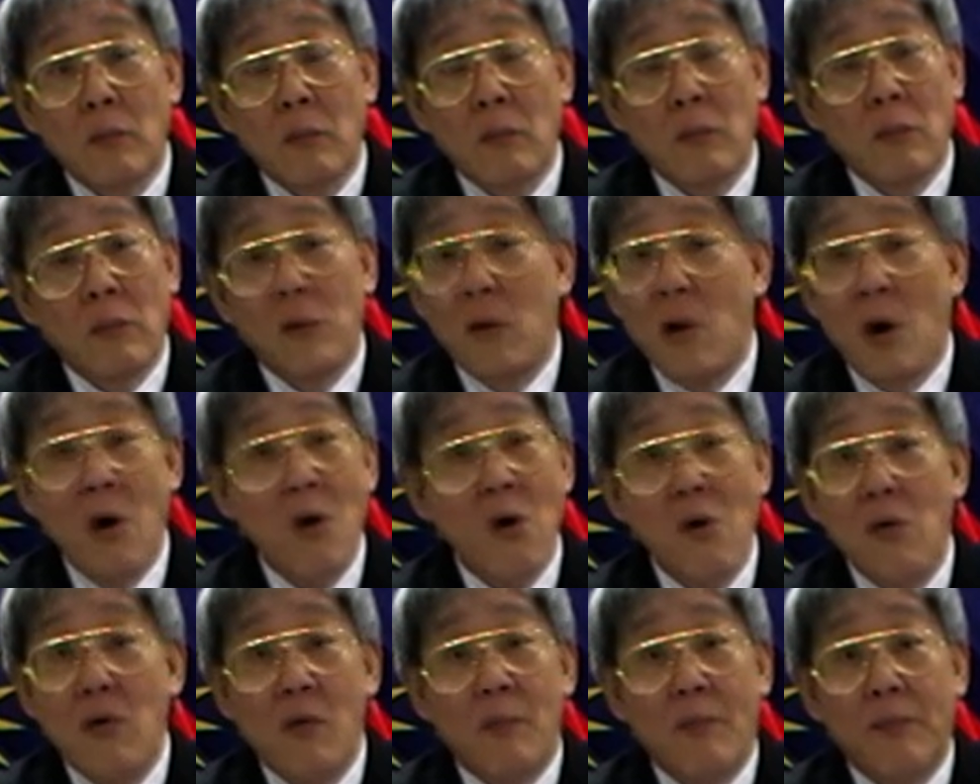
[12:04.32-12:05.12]

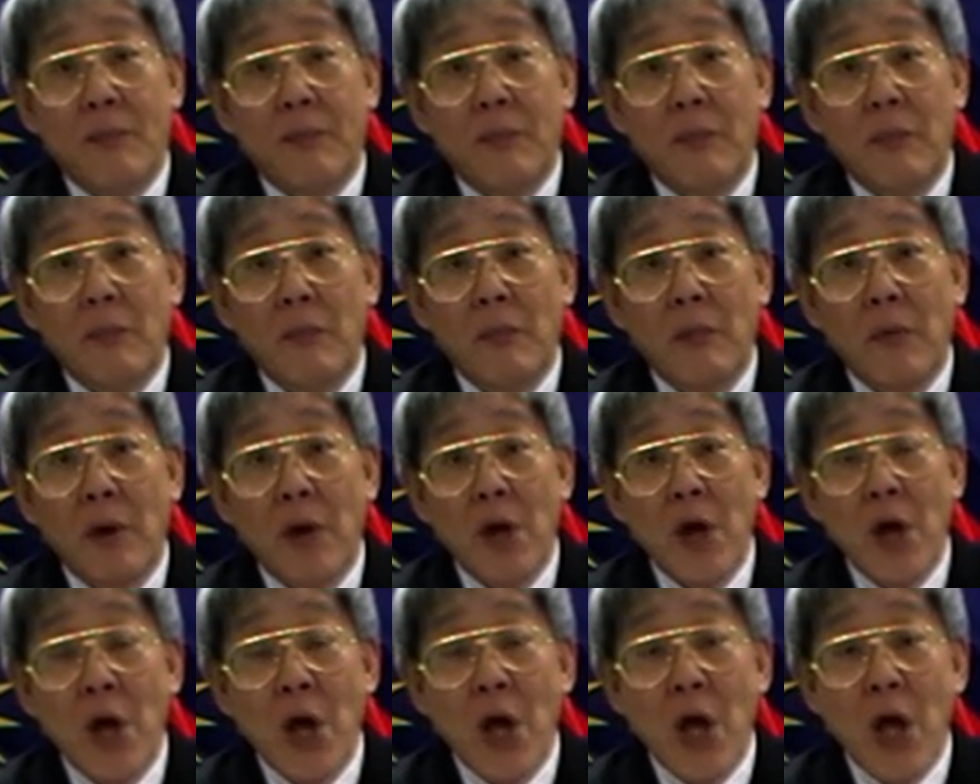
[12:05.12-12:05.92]
No.
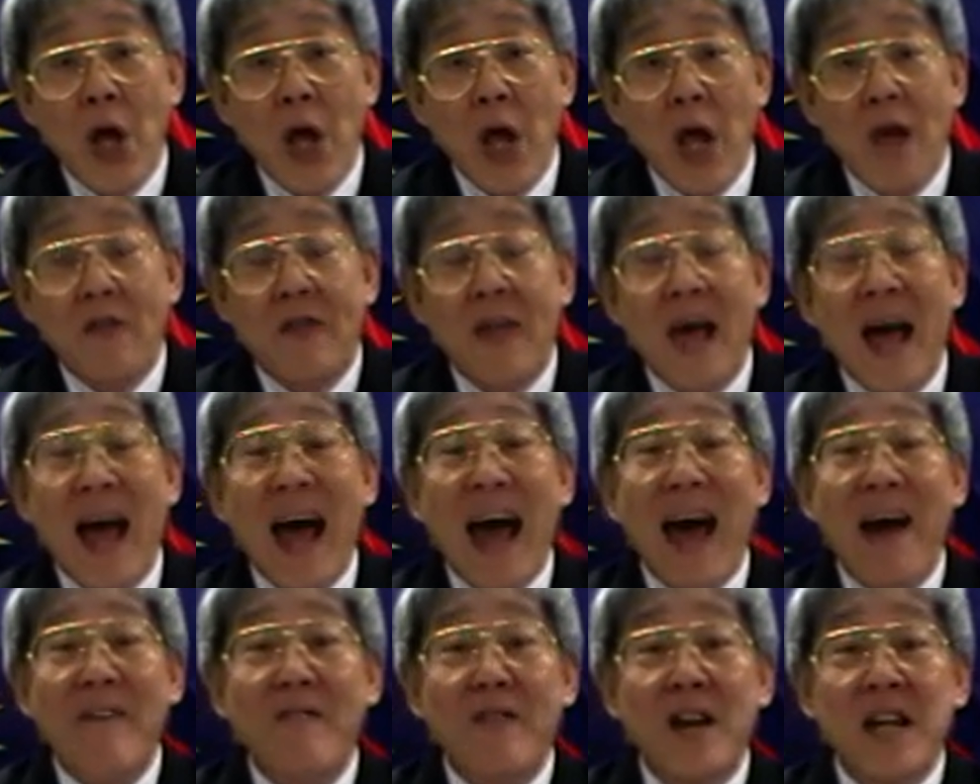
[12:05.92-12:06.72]
If the
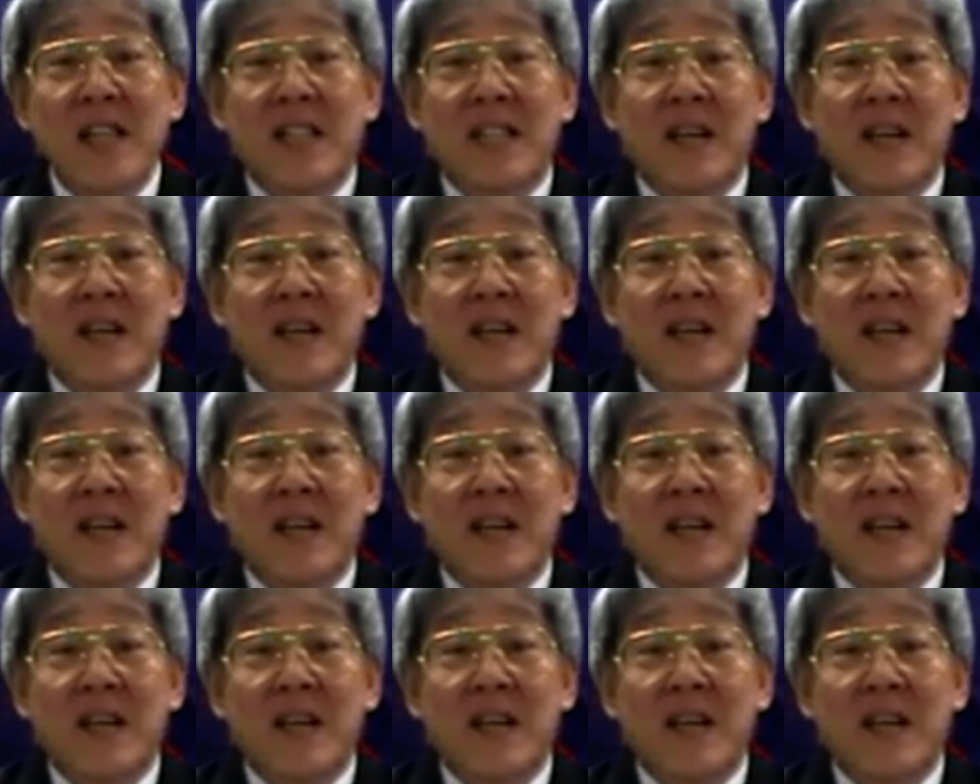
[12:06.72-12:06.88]
evidence is